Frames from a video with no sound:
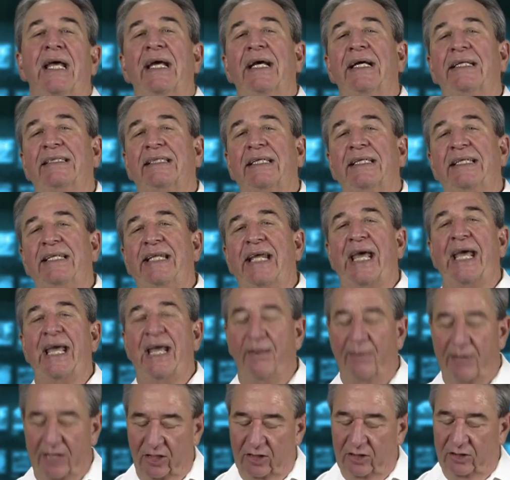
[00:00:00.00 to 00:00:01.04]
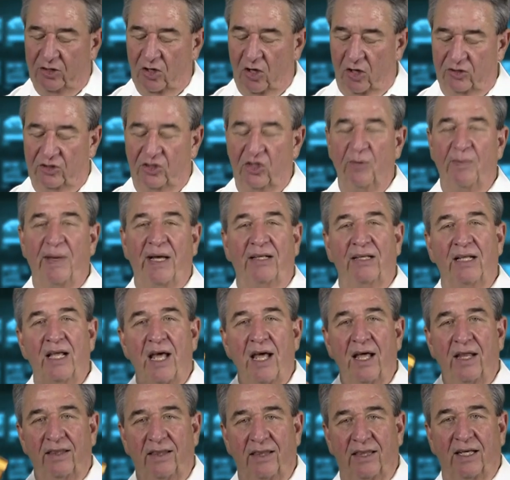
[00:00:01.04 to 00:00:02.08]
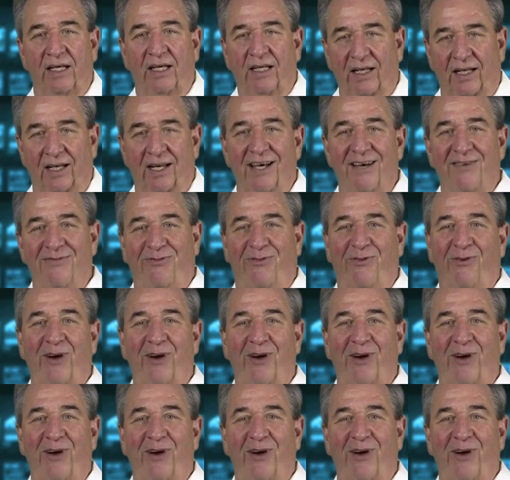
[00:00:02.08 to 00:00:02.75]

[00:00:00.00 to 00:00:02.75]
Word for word: And today I'm here to talk to you about the Glove